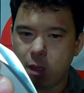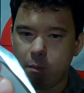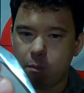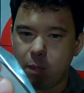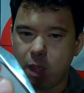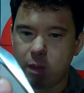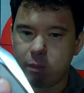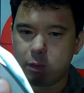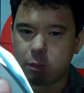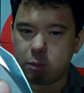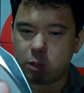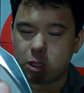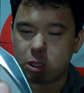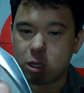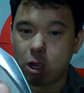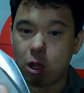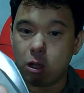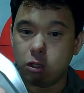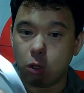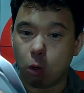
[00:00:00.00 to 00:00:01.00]
maybe some
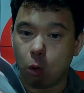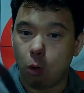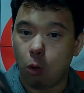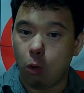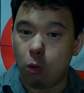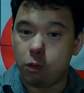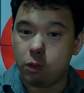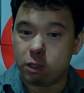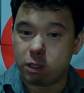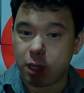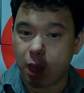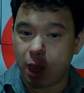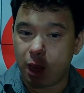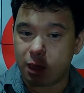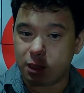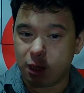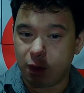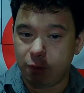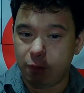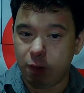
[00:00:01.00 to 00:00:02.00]
studs or a hole in this guy,
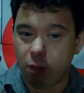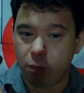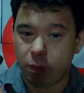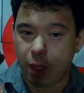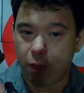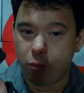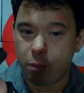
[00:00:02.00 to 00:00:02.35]
because I feel that